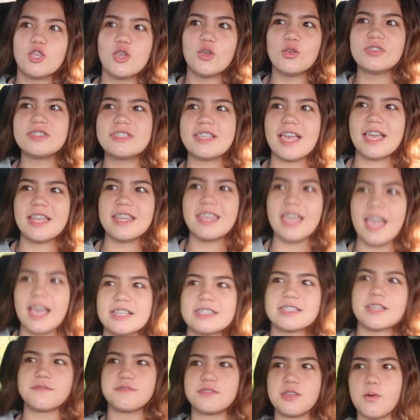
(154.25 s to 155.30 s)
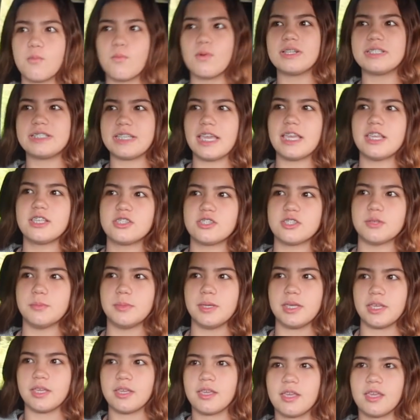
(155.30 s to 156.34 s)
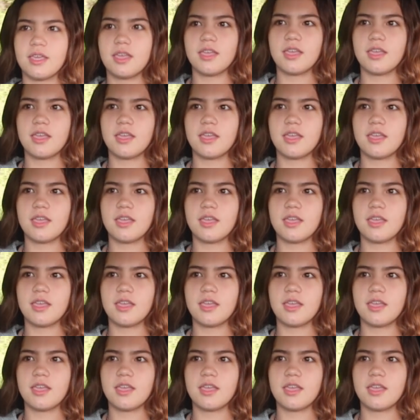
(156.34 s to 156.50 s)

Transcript: You said yes if someone takes me.